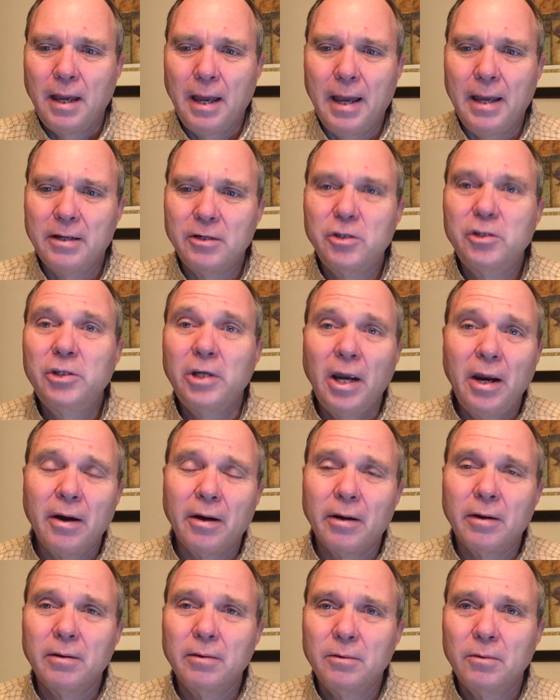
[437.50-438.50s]
and
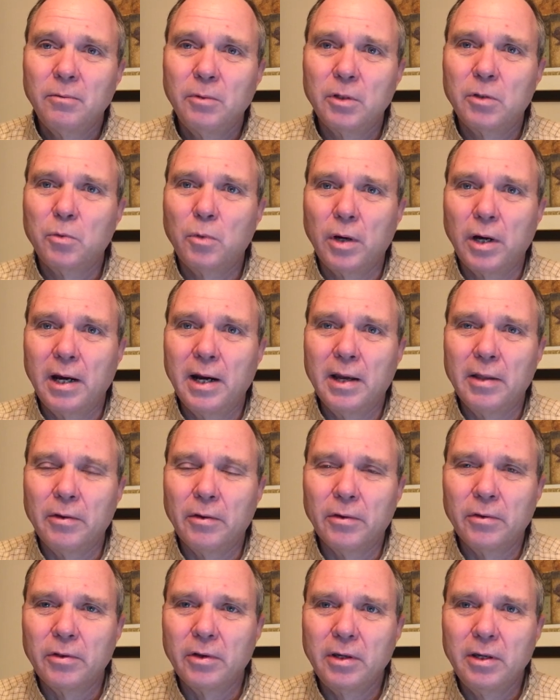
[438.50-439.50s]
share with one
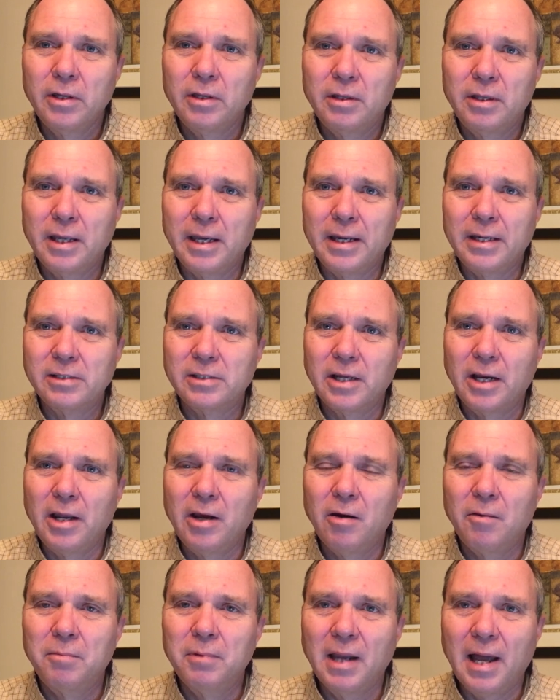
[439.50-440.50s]
another the good things that
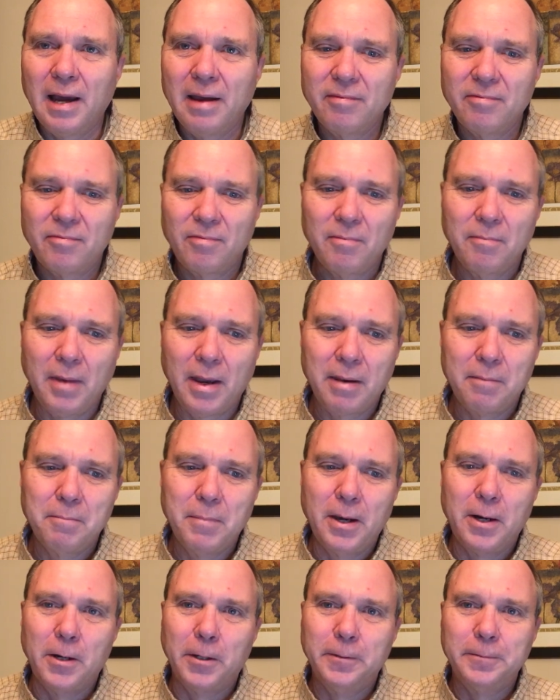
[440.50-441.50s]
help life make
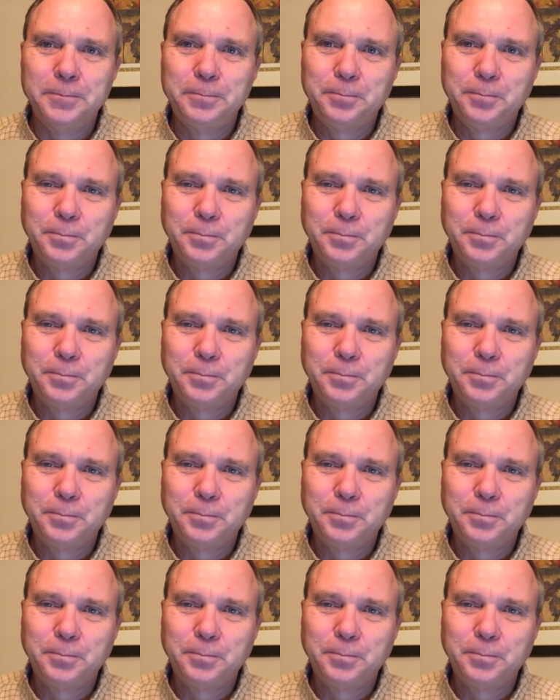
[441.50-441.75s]
better.